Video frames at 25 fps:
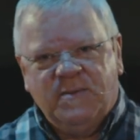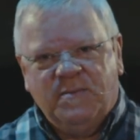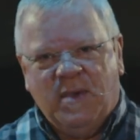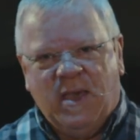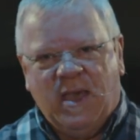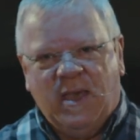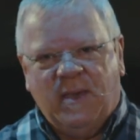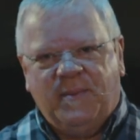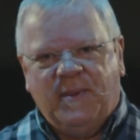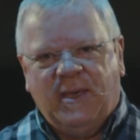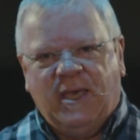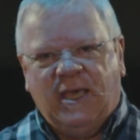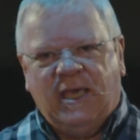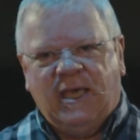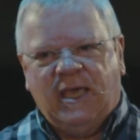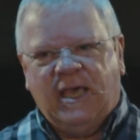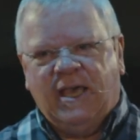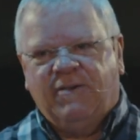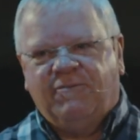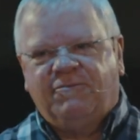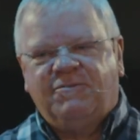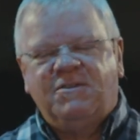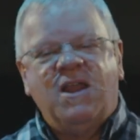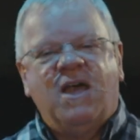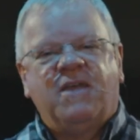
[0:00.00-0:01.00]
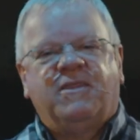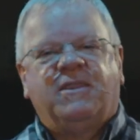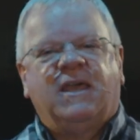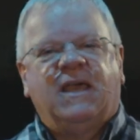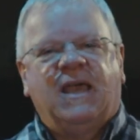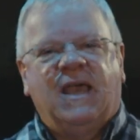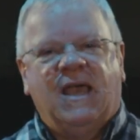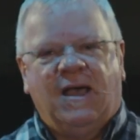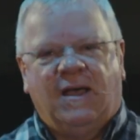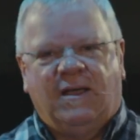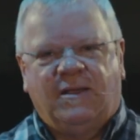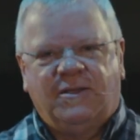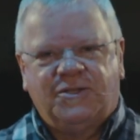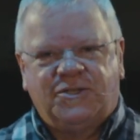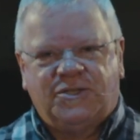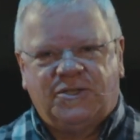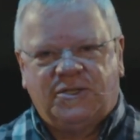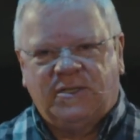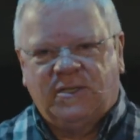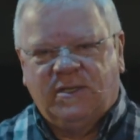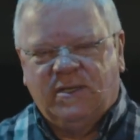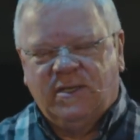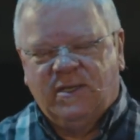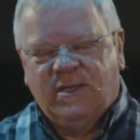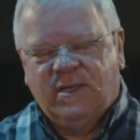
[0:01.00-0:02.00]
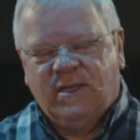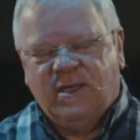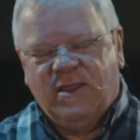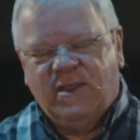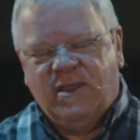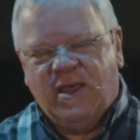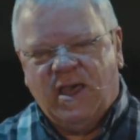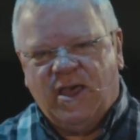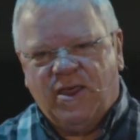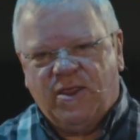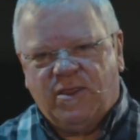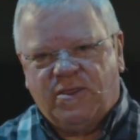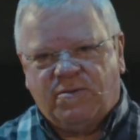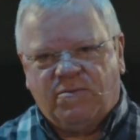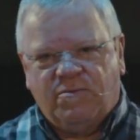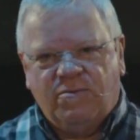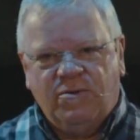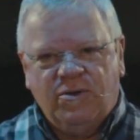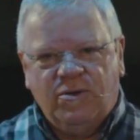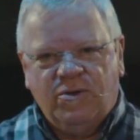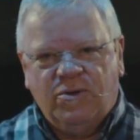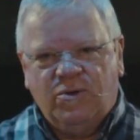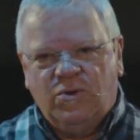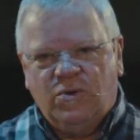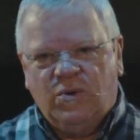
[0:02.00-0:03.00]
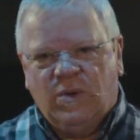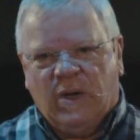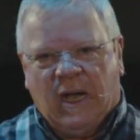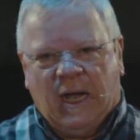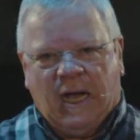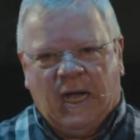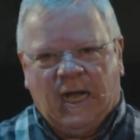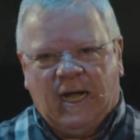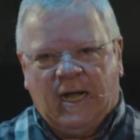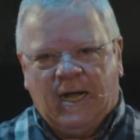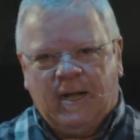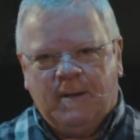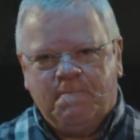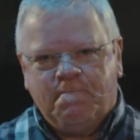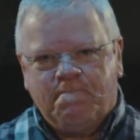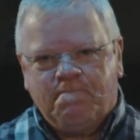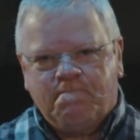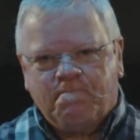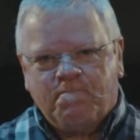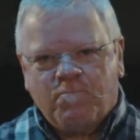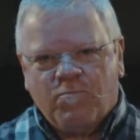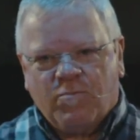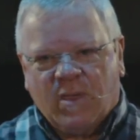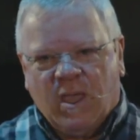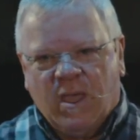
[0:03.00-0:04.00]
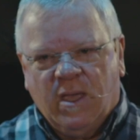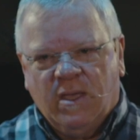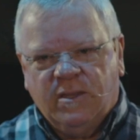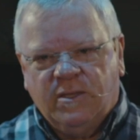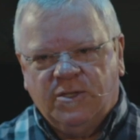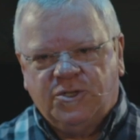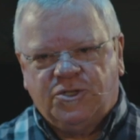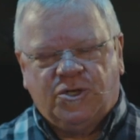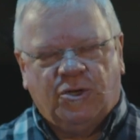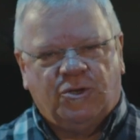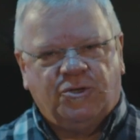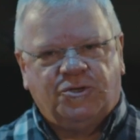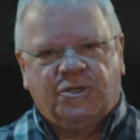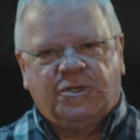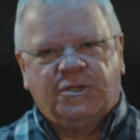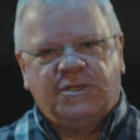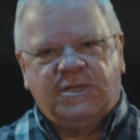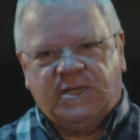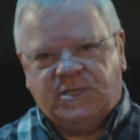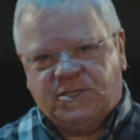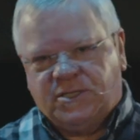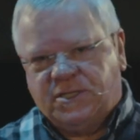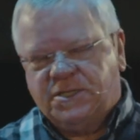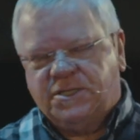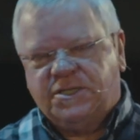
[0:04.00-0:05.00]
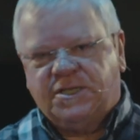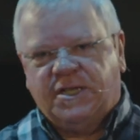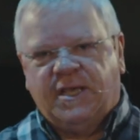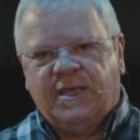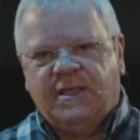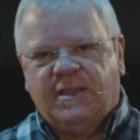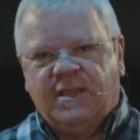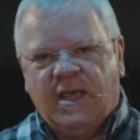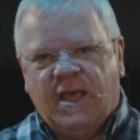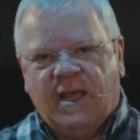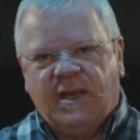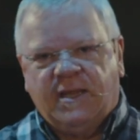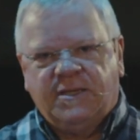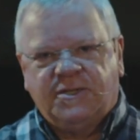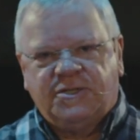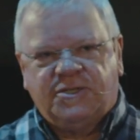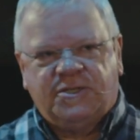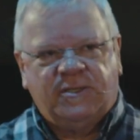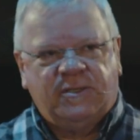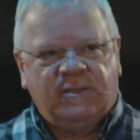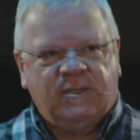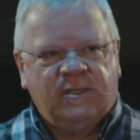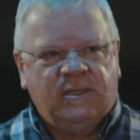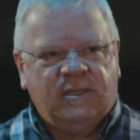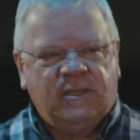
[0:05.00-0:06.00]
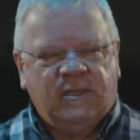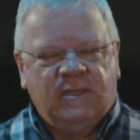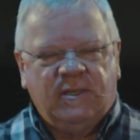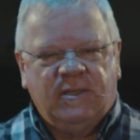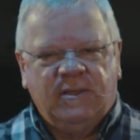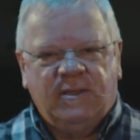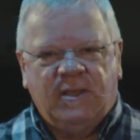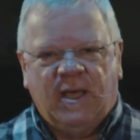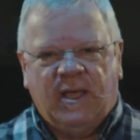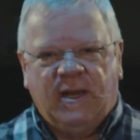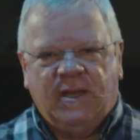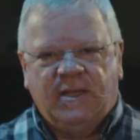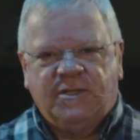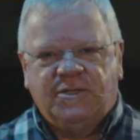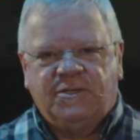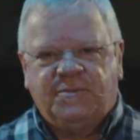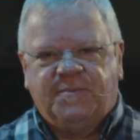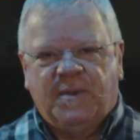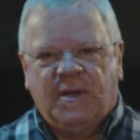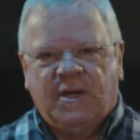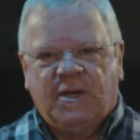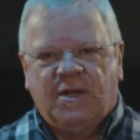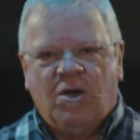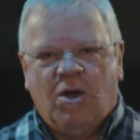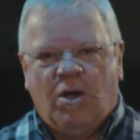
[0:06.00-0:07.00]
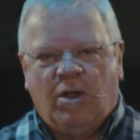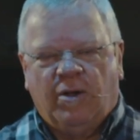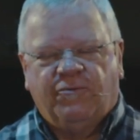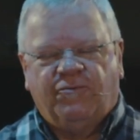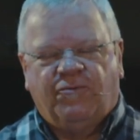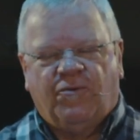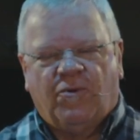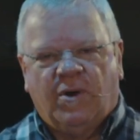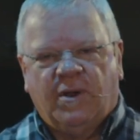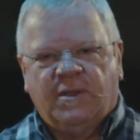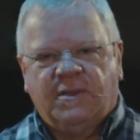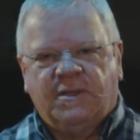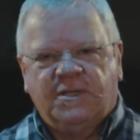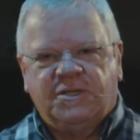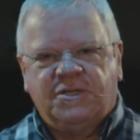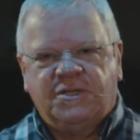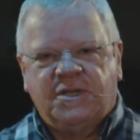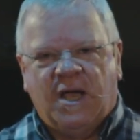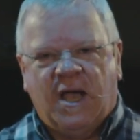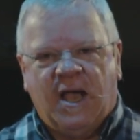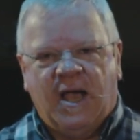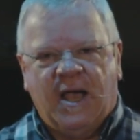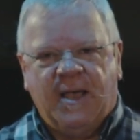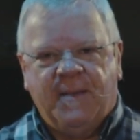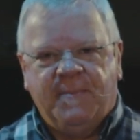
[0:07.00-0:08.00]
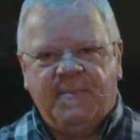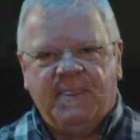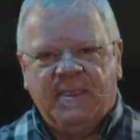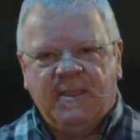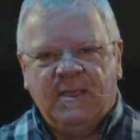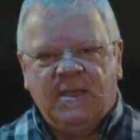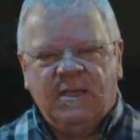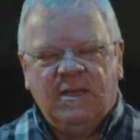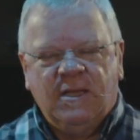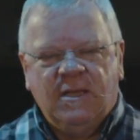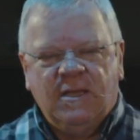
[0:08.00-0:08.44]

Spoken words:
Maybe, if nothing else, that through the social distancing that has been called for at this time,